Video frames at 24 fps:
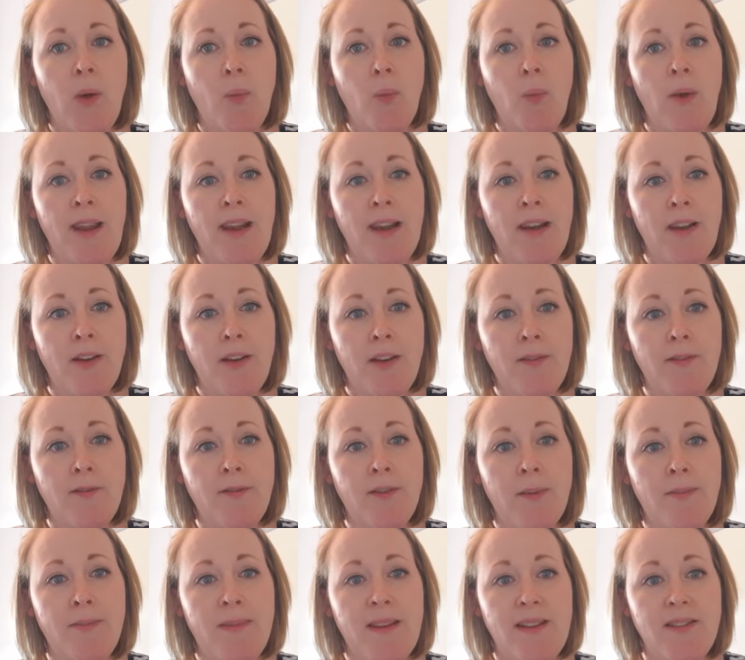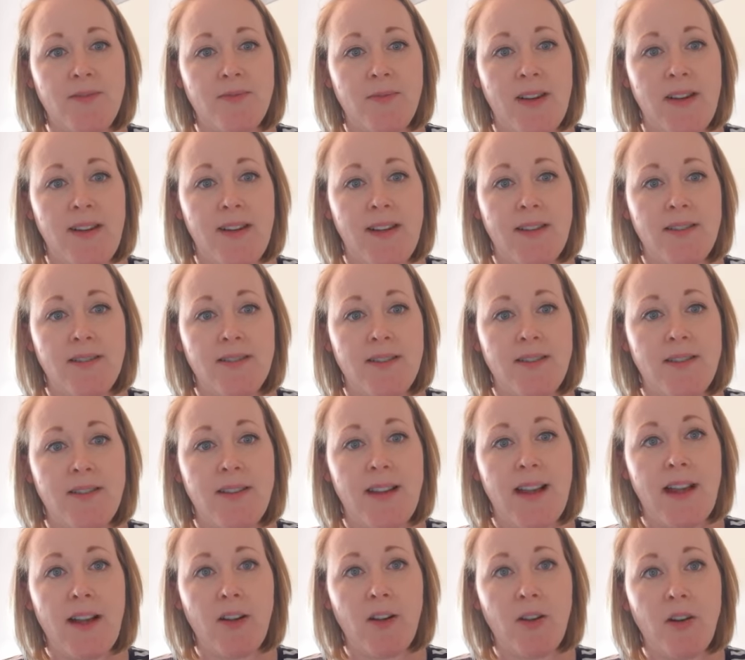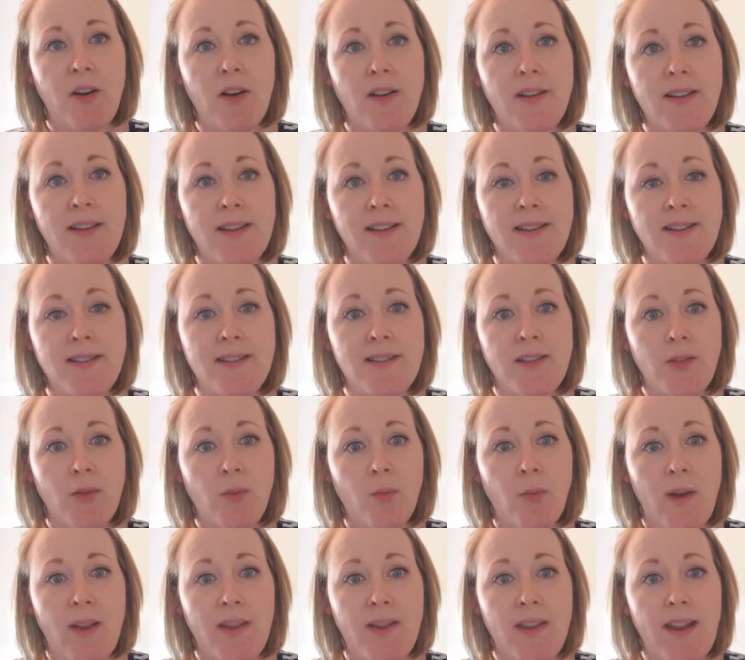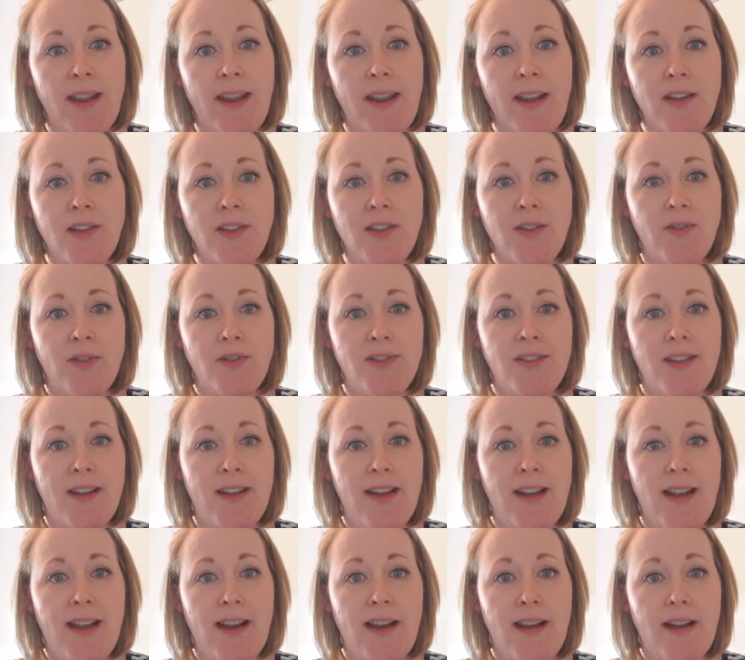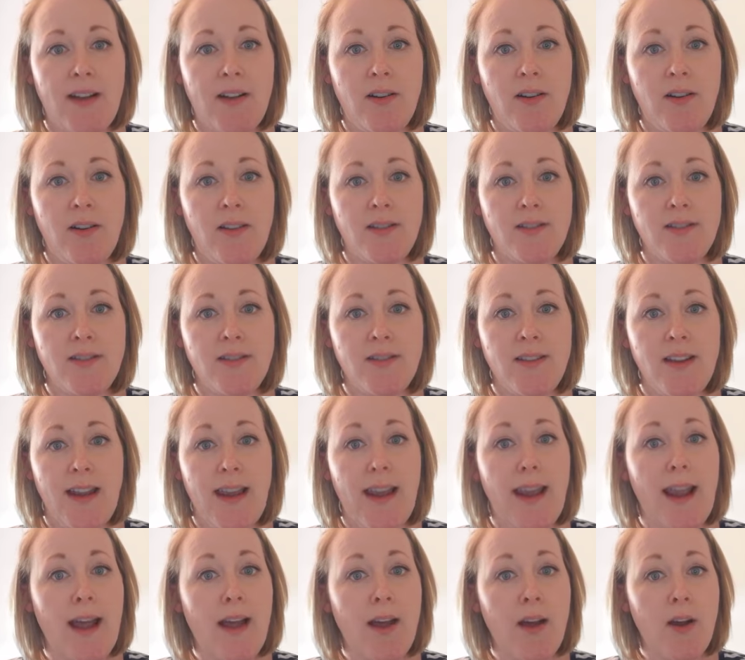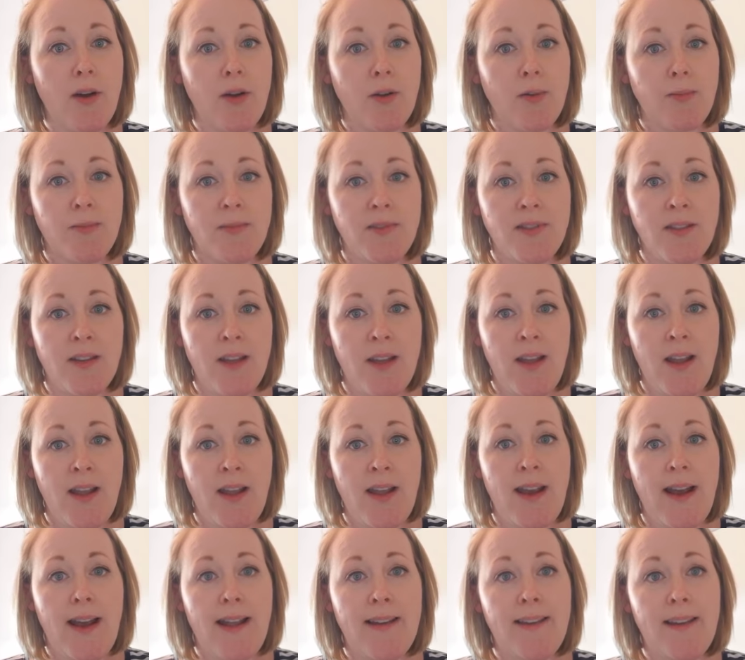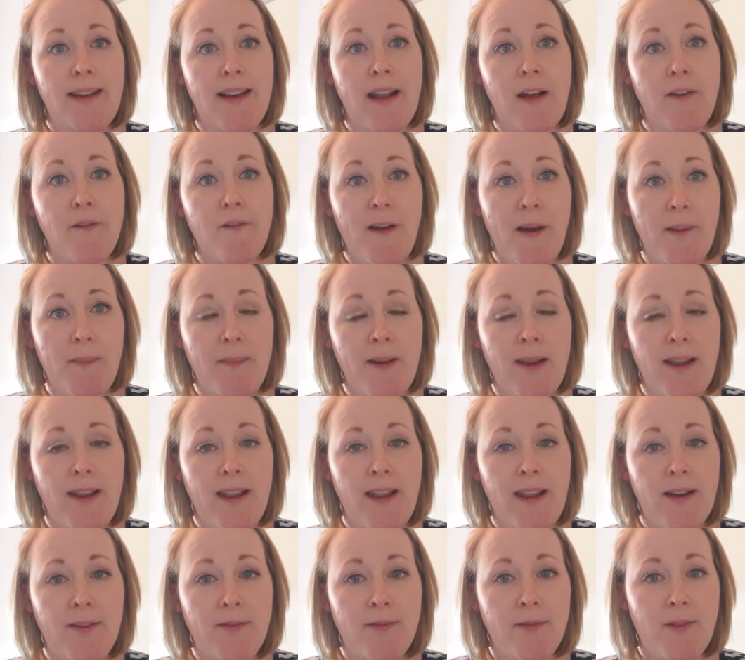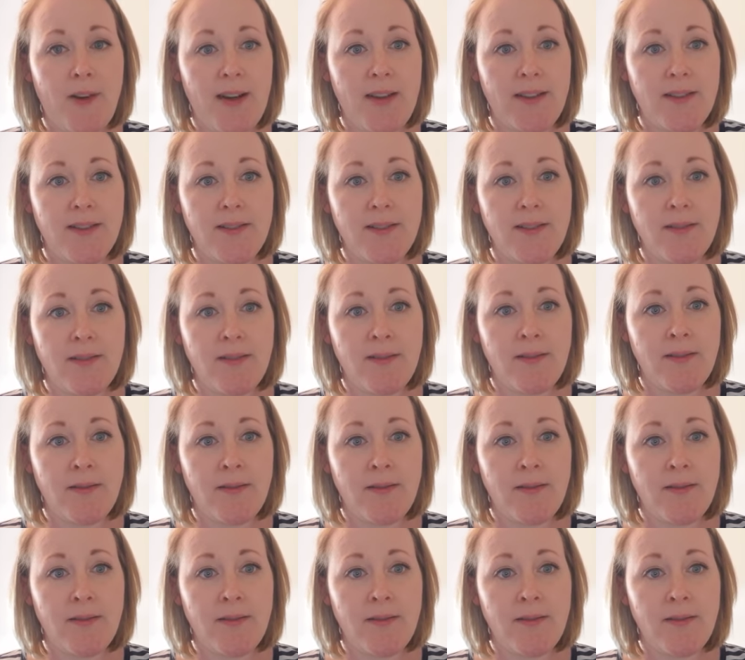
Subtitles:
We learn from these readings that God is still with each of us today in our hearts, in our homes, and in our family and friends.